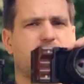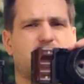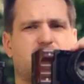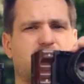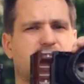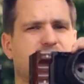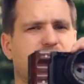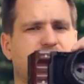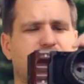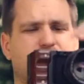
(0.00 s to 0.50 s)

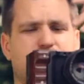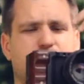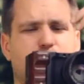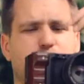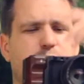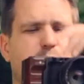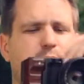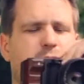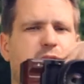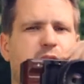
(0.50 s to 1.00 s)
adjusting the
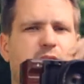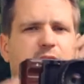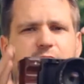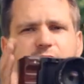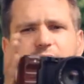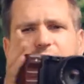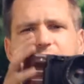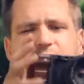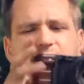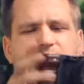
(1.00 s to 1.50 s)
zoom,
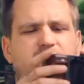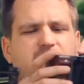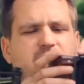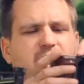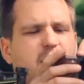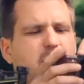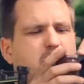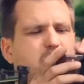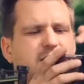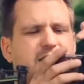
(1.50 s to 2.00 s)
adjusting the
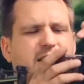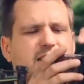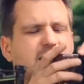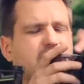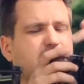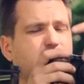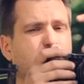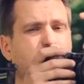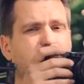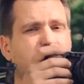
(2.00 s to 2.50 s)
camera
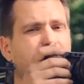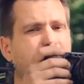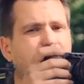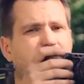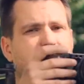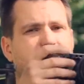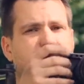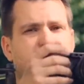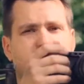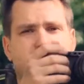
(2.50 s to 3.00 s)
settings with the
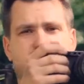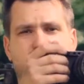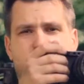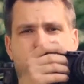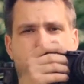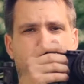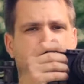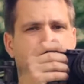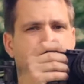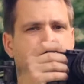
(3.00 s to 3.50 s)
other hand. If
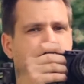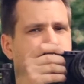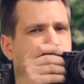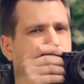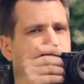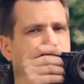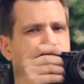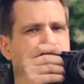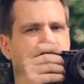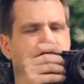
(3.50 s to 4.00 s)
I want to
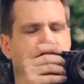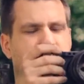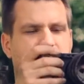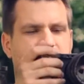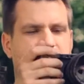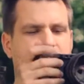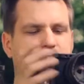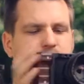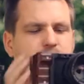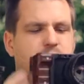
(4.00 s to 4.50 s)
hold it here,
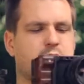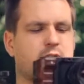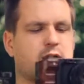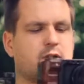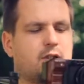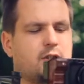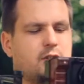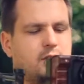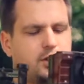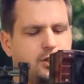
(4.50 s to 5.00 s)
I can
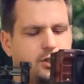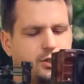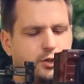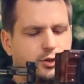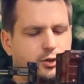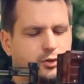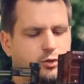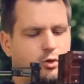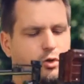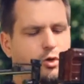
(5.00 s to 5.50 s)

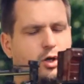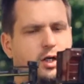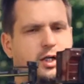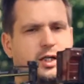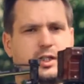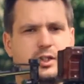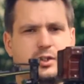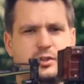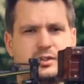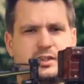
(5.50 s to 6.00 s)
do, or I
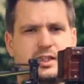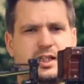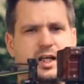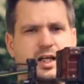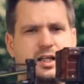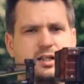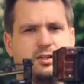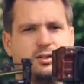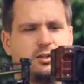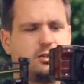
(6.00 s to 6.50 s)
can use the
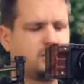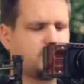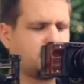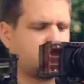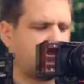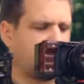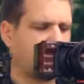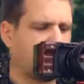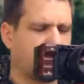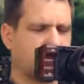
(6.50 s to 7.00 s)
handles
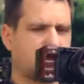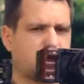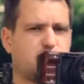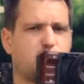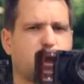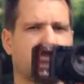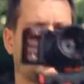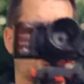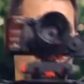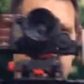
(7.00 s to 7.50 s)
if I just
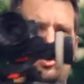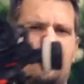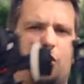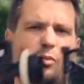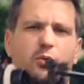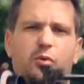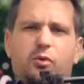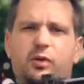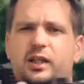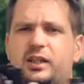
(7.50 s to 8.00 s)
want to
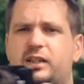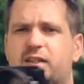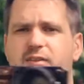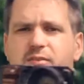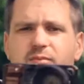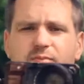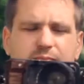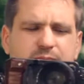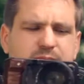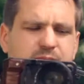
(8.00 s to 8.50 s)
operate.
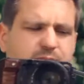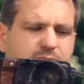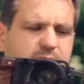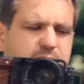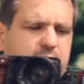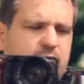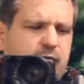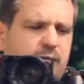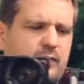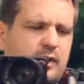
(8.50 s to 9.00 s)

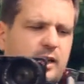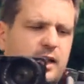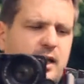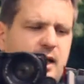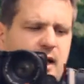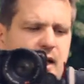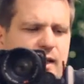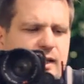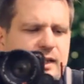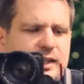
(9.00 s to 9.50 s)

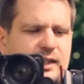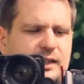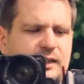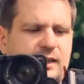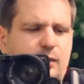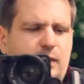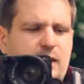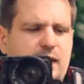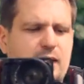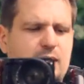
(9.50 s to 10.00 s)
And the things
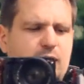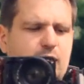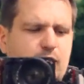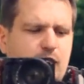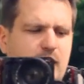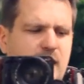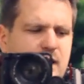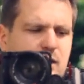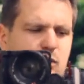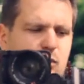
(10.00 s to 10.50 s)
that we can do
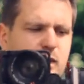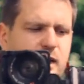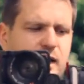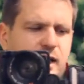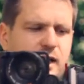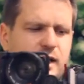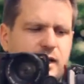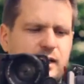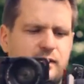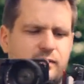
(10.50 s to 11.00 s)
right
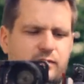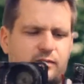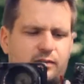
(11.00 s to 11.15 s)
away